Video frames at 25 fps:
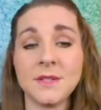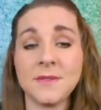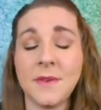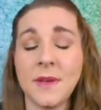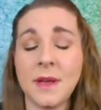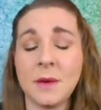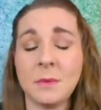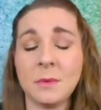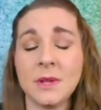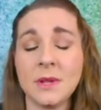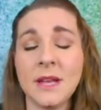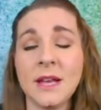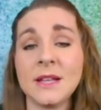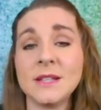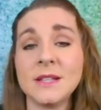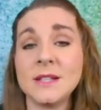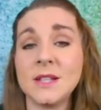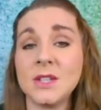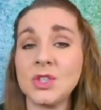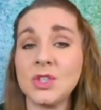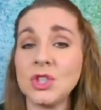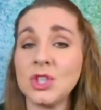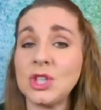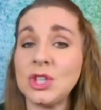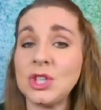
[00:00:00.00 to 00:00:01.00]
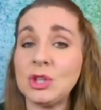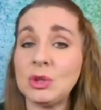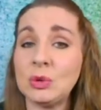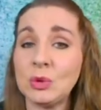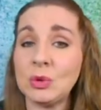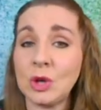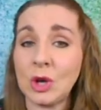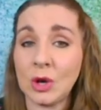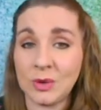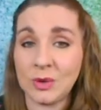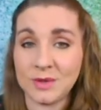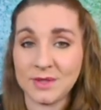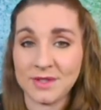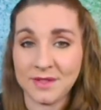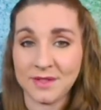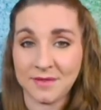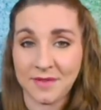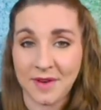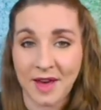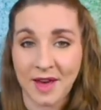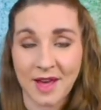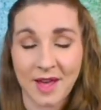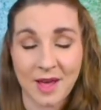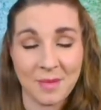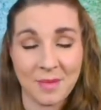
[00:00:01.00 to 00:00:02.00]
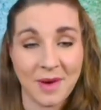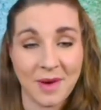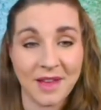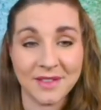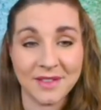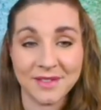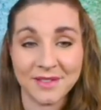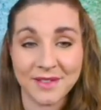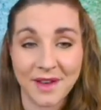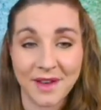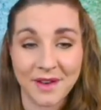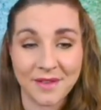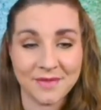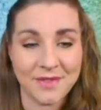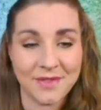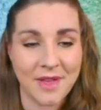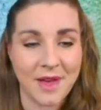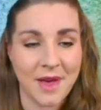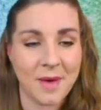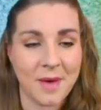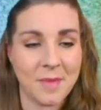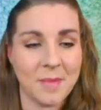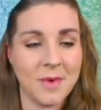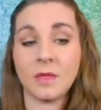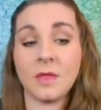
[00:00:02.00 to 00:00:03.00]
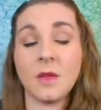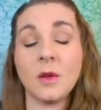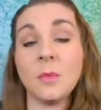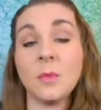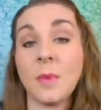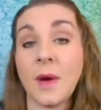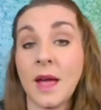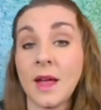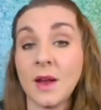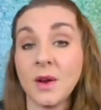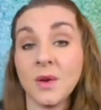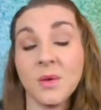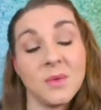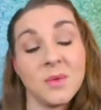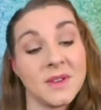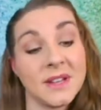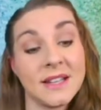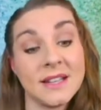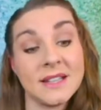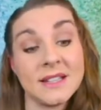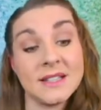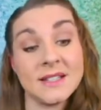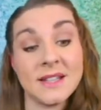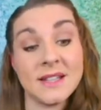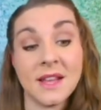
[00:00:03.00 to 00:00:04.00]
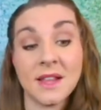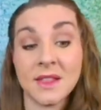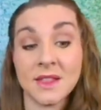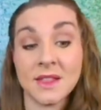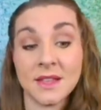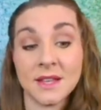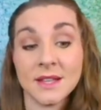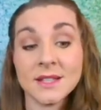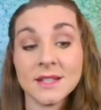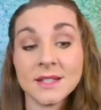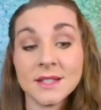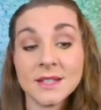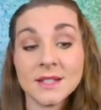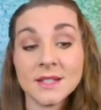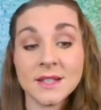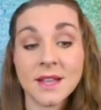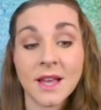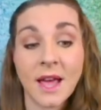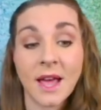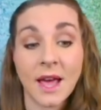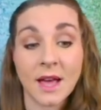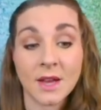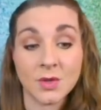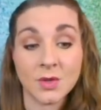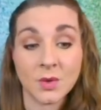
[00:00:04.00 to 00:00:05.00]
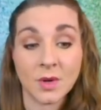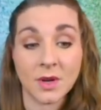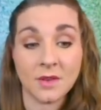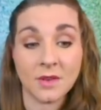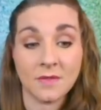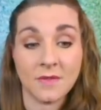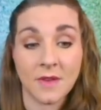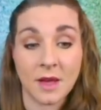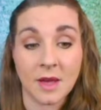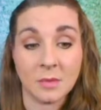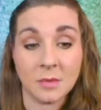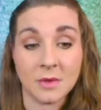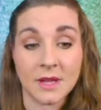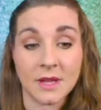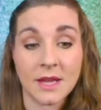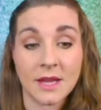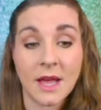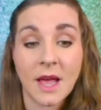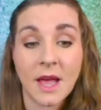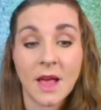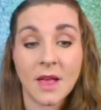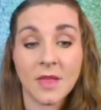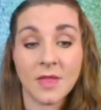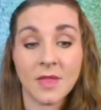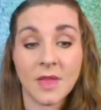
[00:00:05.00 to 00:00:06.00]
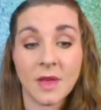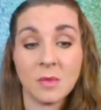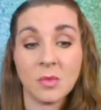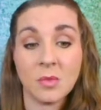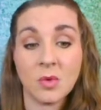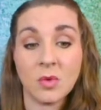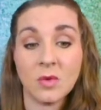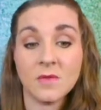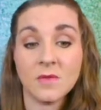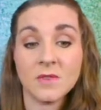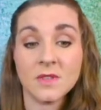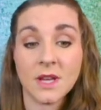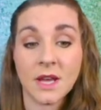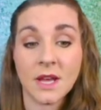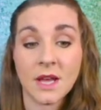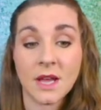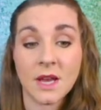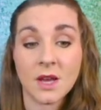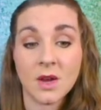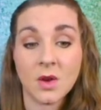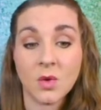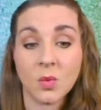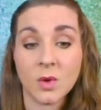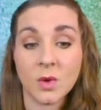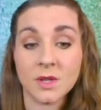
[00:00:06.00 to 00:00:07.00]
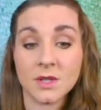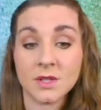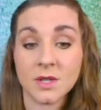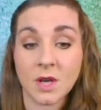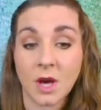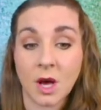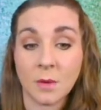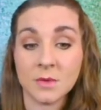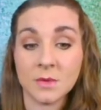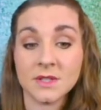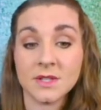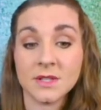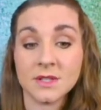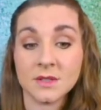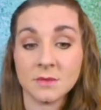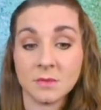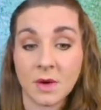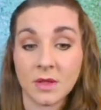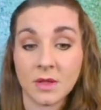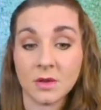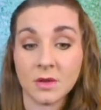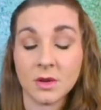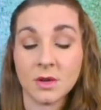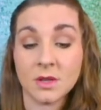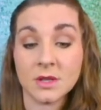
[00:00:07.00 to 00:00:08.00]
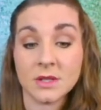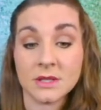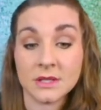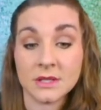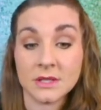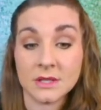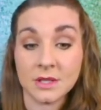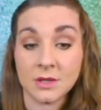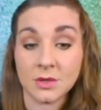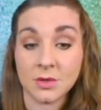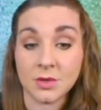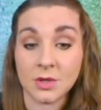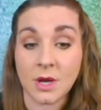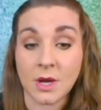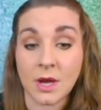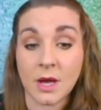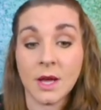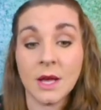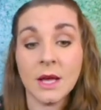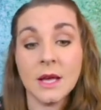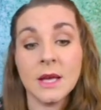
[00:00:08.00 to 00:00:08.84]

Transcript: family has such a cute, cozy vibe. I love them. Their bio reads, "This is the Hedrick family. They moved in with Thomas's mother, Deirdre,